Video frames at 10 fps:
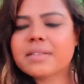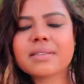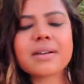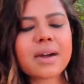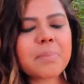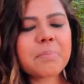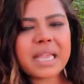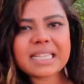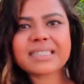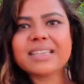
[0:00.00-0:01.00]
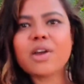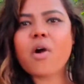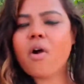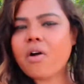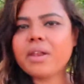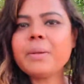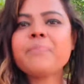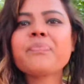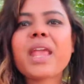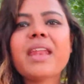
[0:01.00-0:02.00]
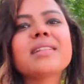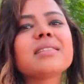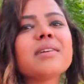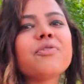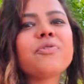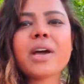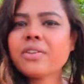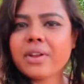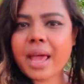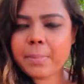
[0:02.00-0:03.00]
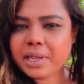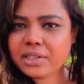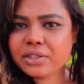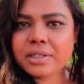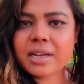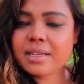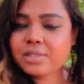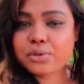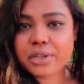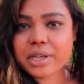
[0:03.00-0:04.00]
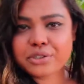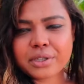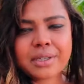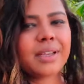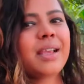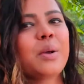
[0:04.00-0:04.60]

It's an amazing haul, and it's a fun collaboration association